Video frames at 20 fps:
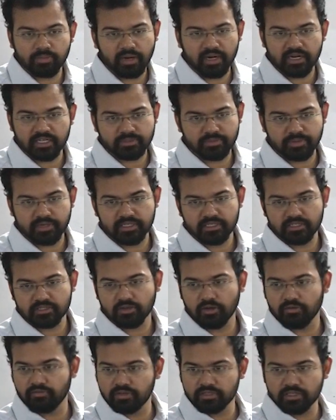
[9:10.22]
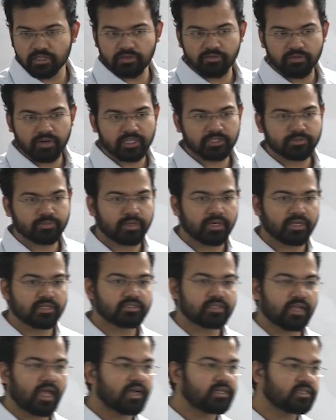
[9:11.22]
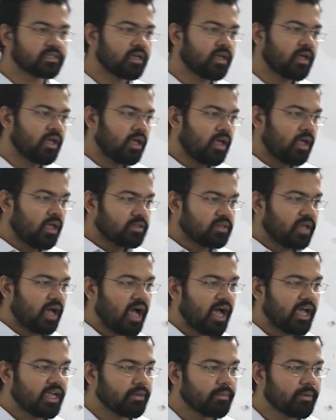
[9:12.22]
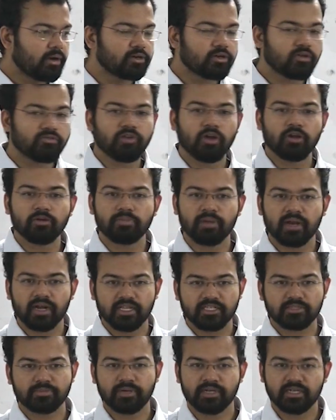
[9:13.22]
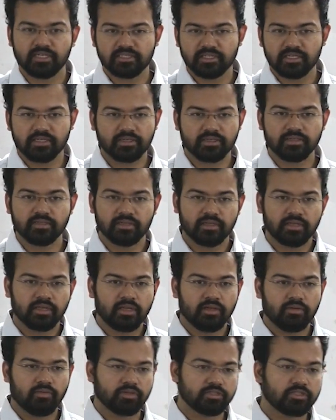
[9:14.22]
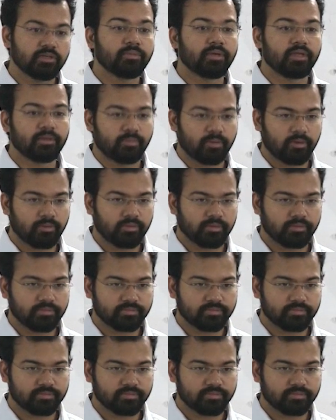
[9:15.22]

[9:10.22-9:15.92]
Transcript: expenditure. So obviously you will experience that the high amount of non-plan expenditure was the main problem.